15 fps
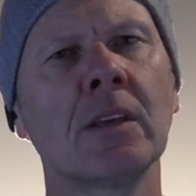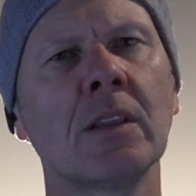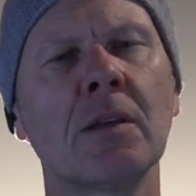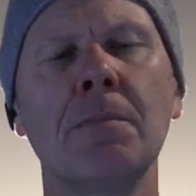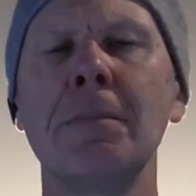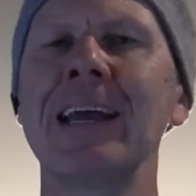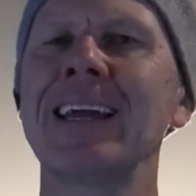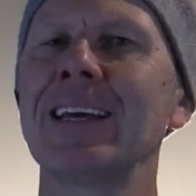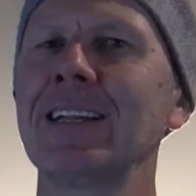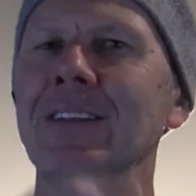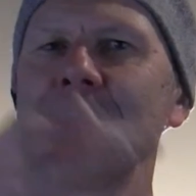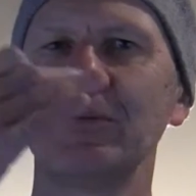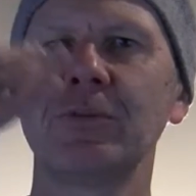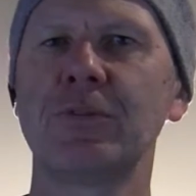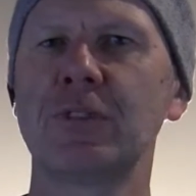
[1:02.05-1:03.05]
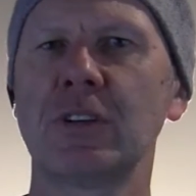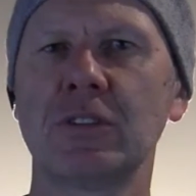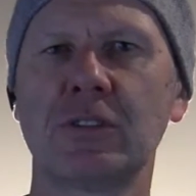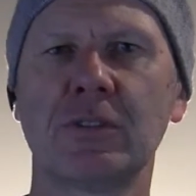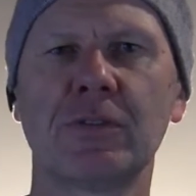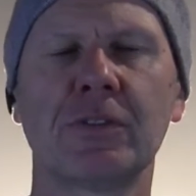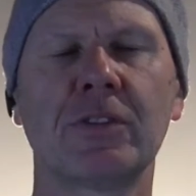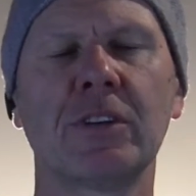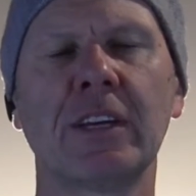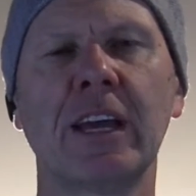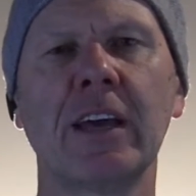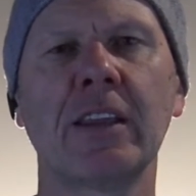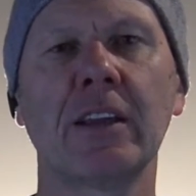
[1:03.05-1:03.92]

The mechanism for us to get